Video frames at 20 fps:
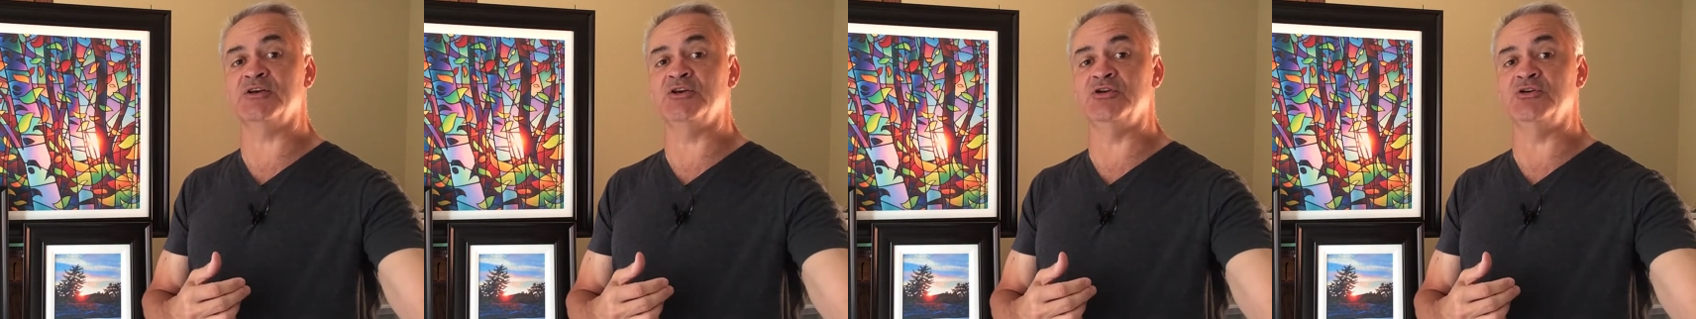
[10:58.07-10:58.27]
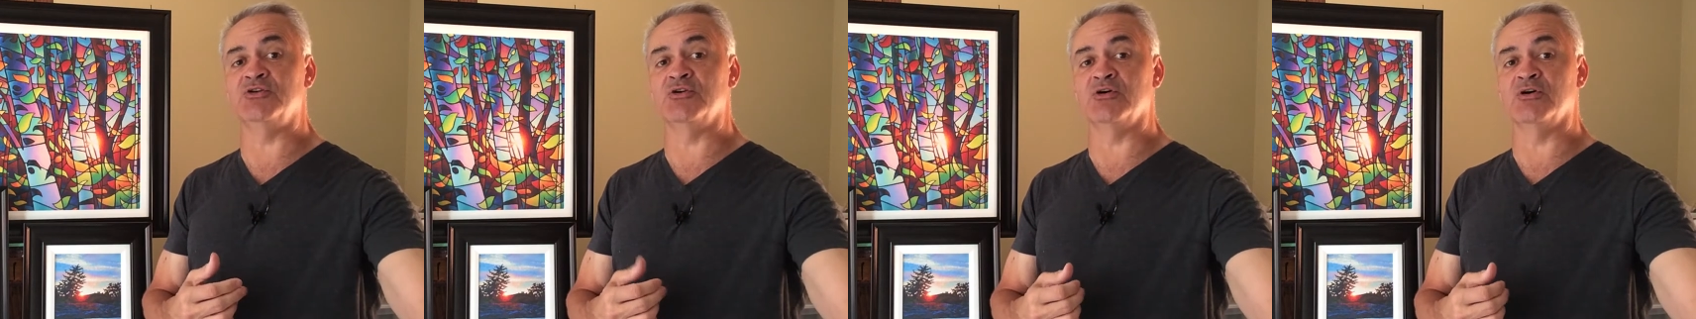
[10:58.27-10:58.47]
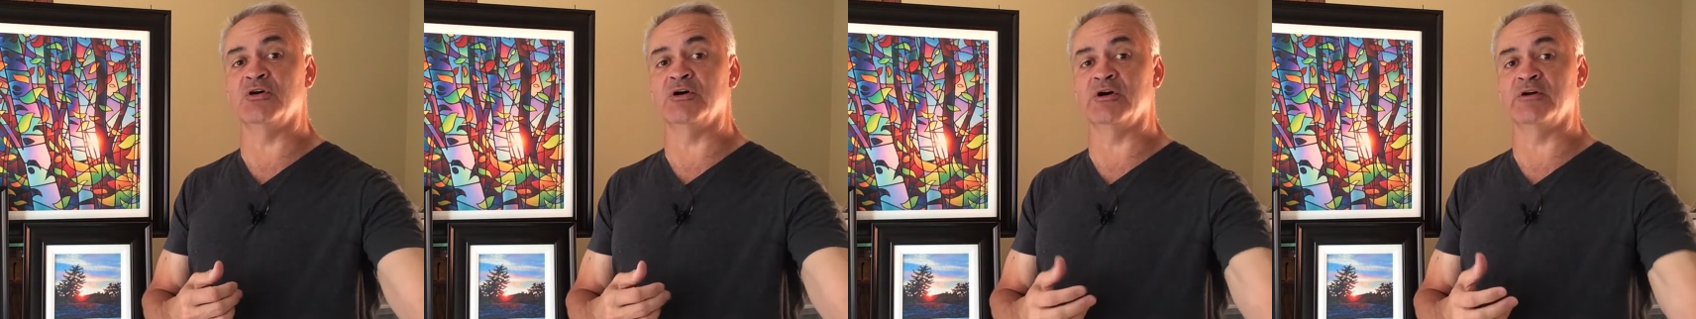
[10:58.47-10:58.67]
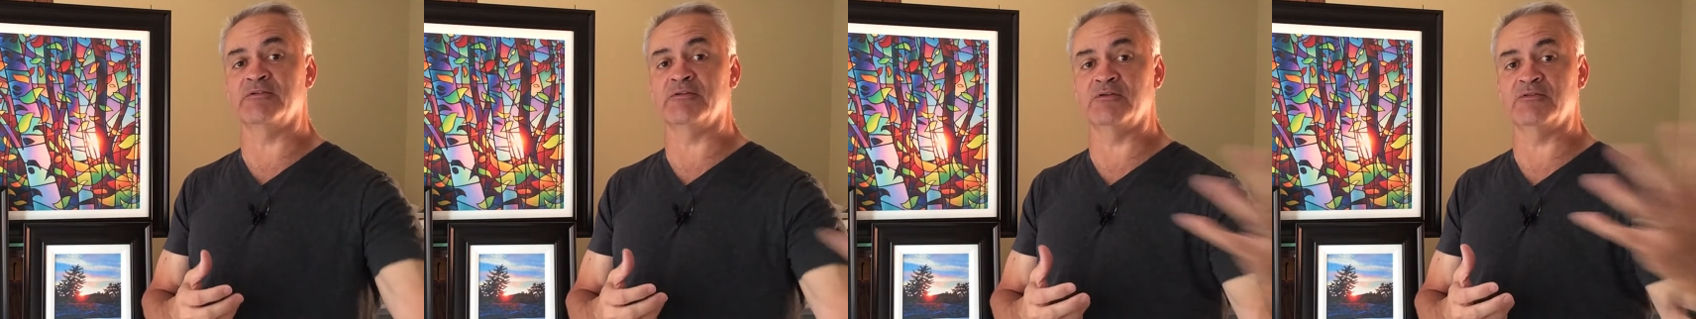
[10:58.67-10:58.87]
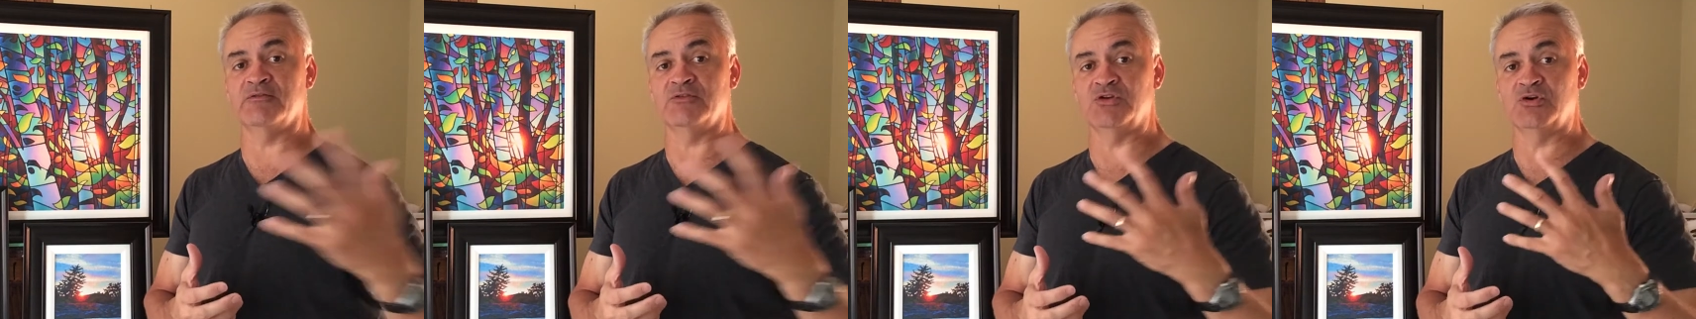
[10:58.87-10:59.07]
your
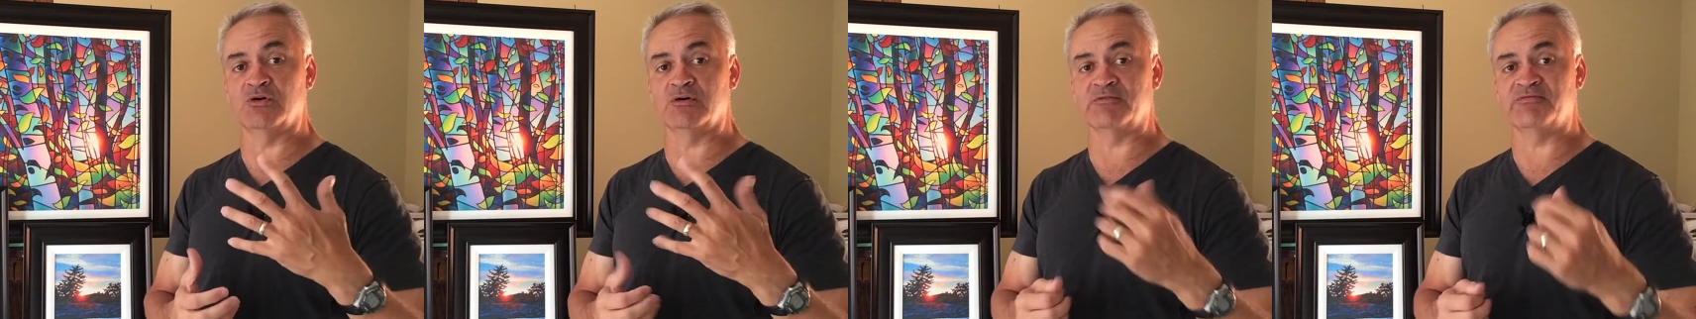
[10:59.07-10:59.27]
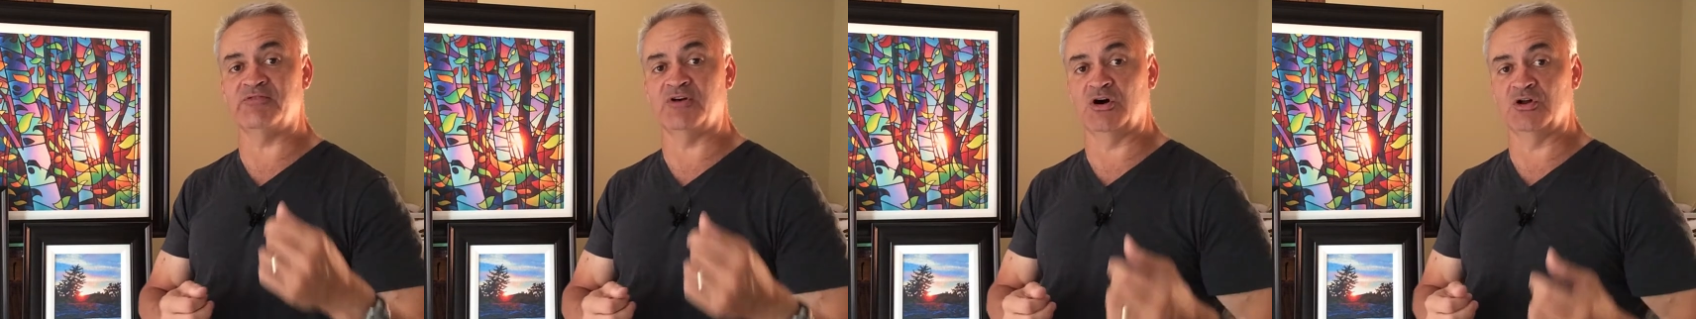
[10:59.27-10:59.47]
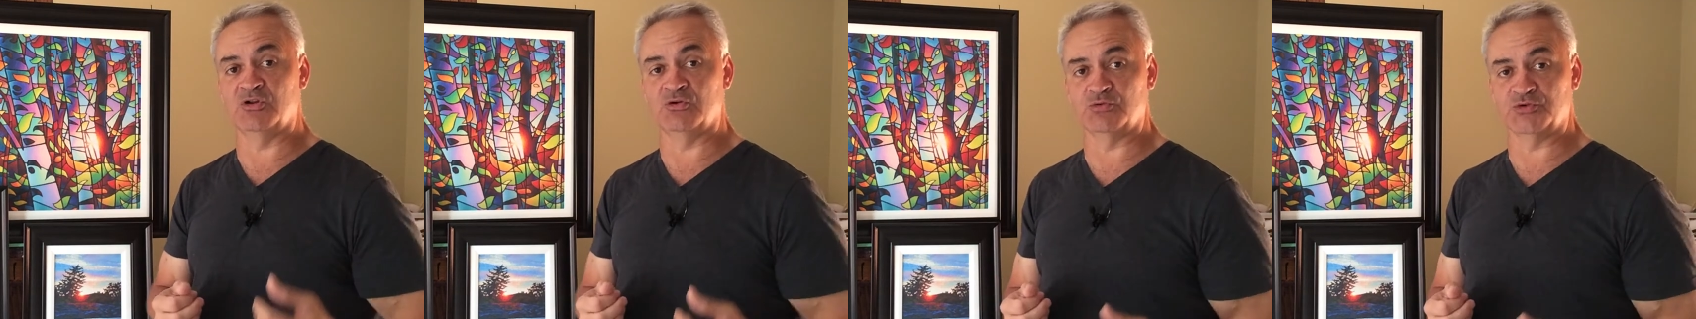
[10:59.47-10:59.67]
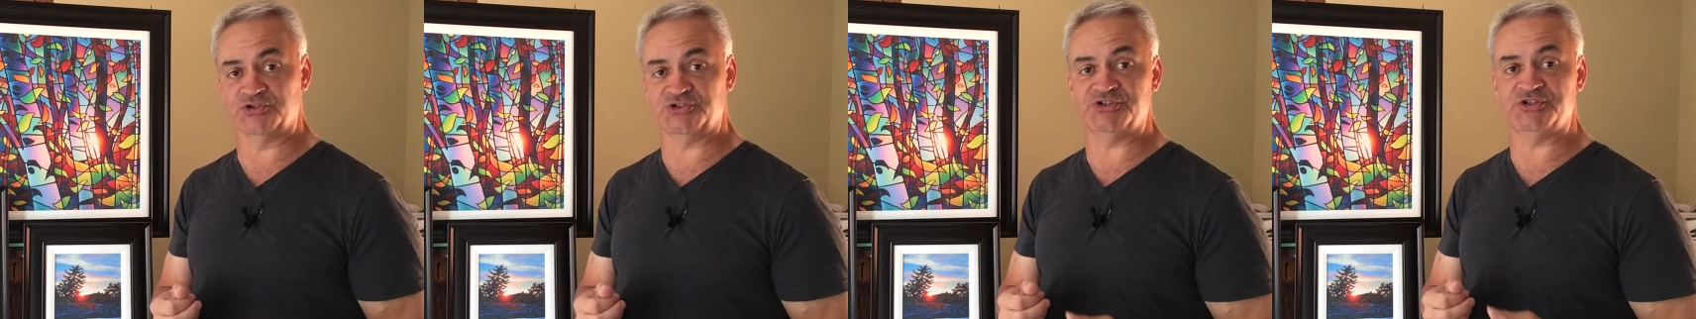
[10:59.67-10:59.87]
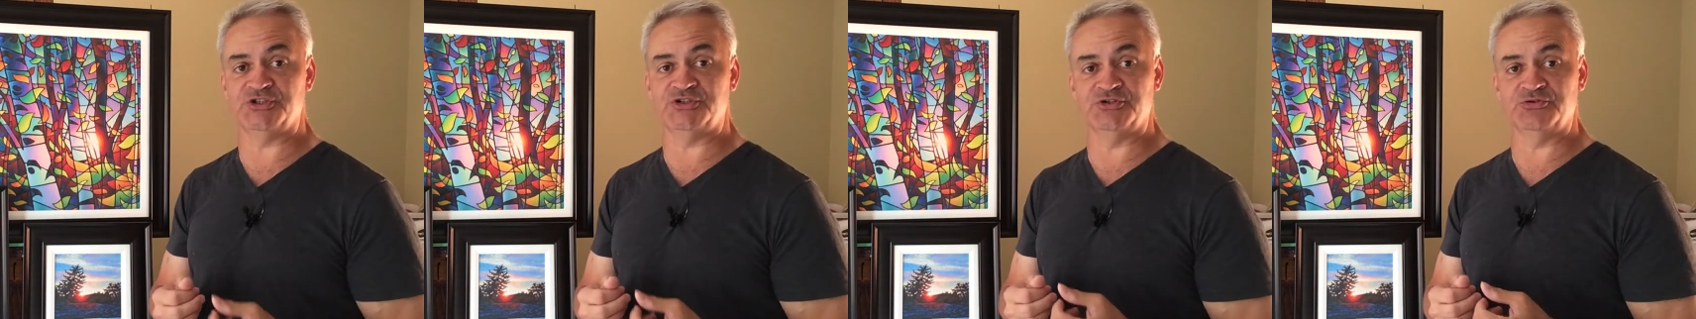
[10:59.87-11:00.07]
your followers
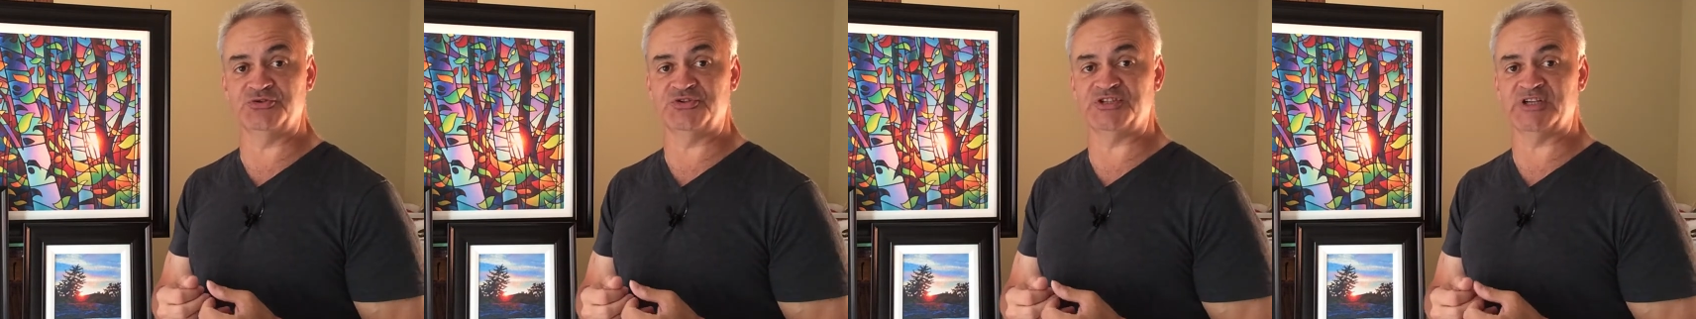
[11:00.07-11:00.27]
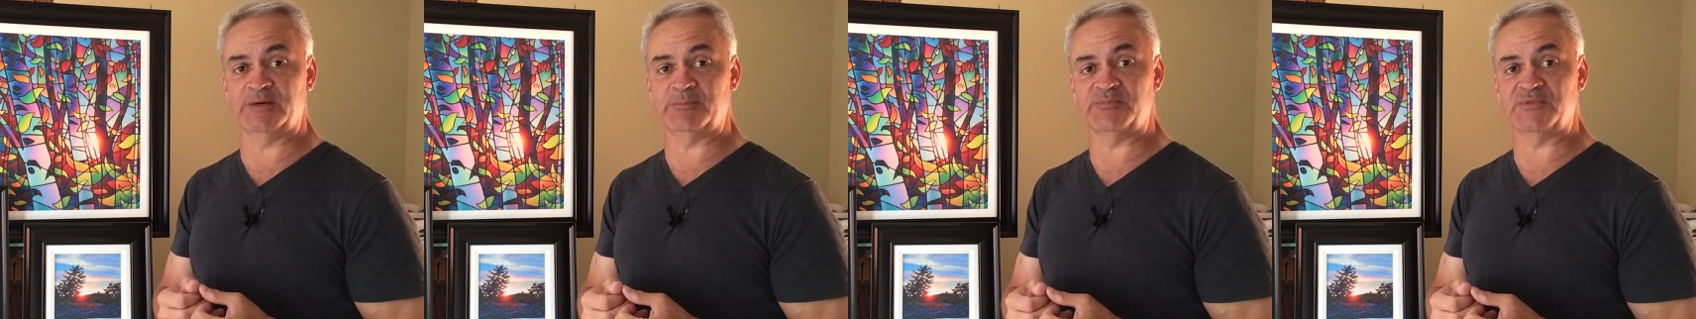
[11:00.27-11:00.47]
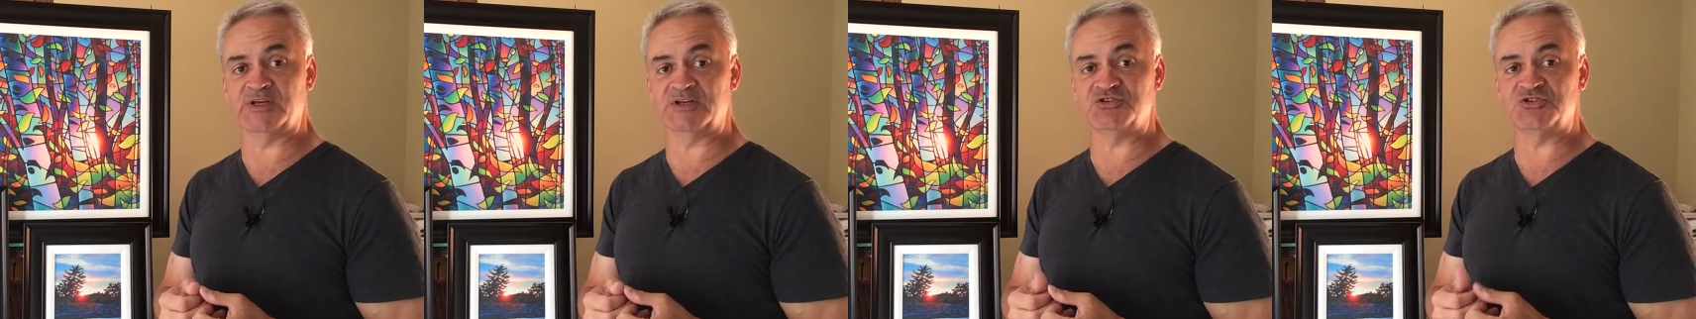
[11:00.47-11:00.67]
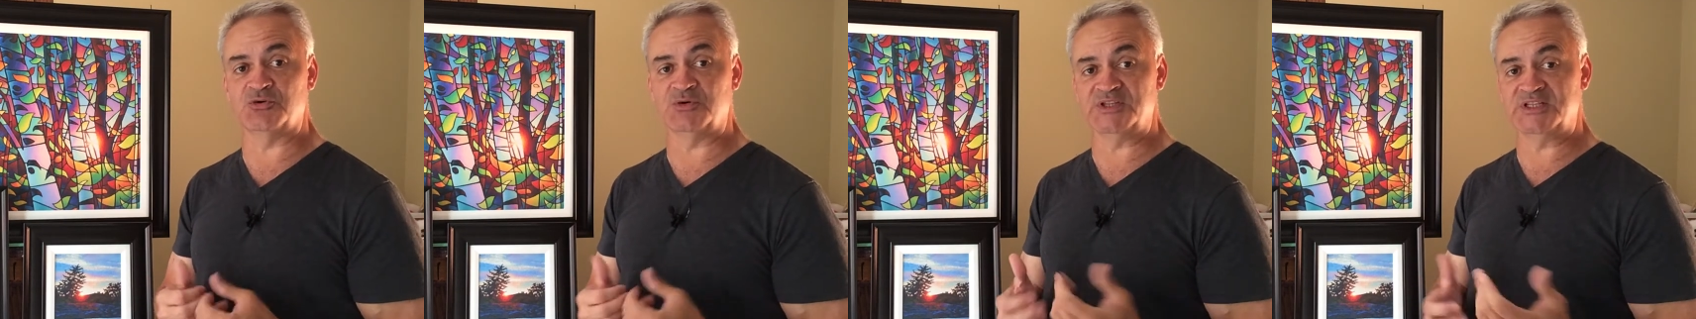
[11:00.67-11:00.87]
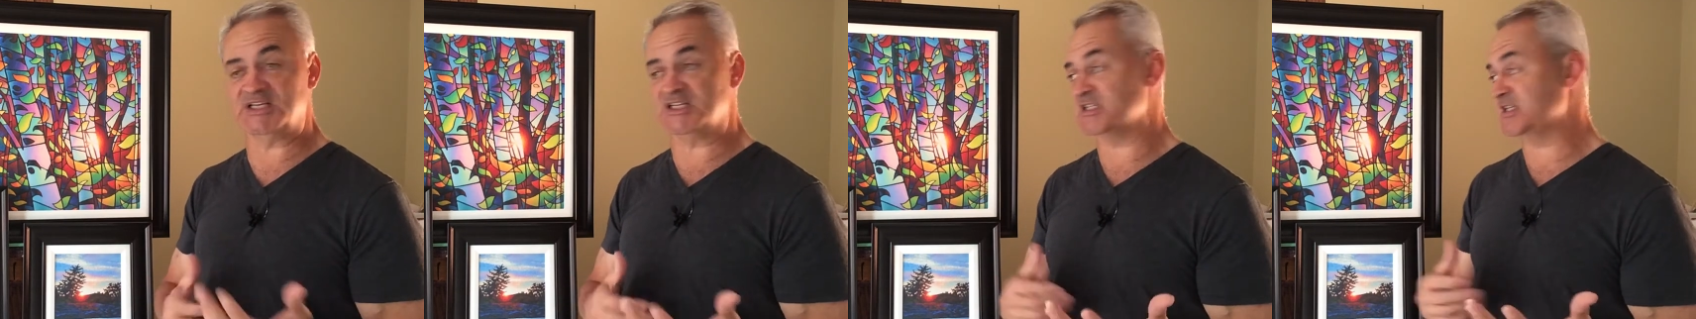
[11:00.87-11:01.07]
to do something. So
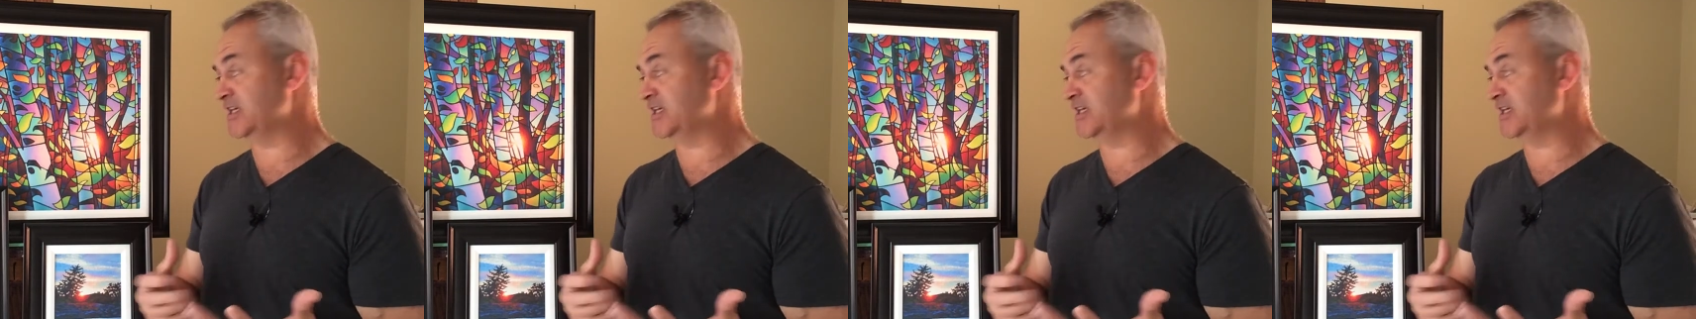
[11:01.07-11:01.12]
in this